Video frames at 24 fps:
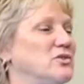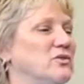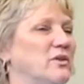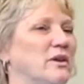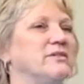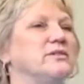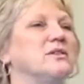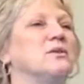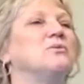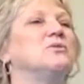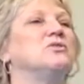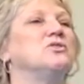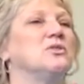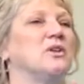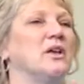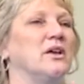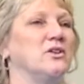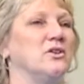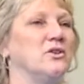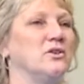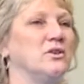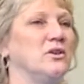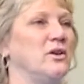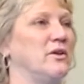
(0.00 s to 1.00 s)
I say, would you let
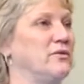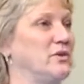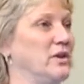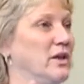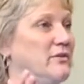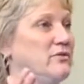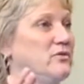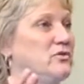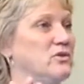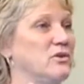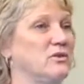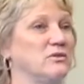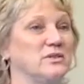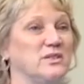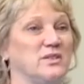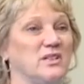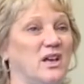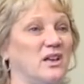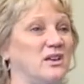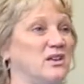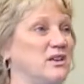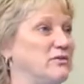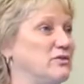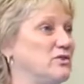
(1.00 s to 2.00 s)
you have an 11-year-old
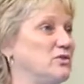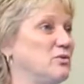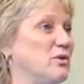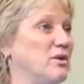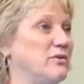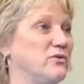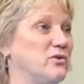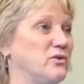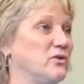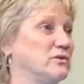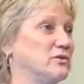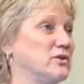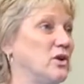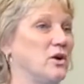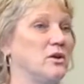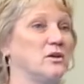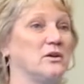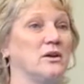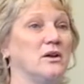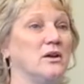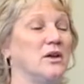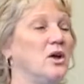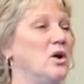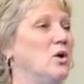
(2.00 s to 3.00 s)
son, you have a 12-year-old
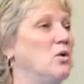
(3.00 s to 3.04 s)
daughter.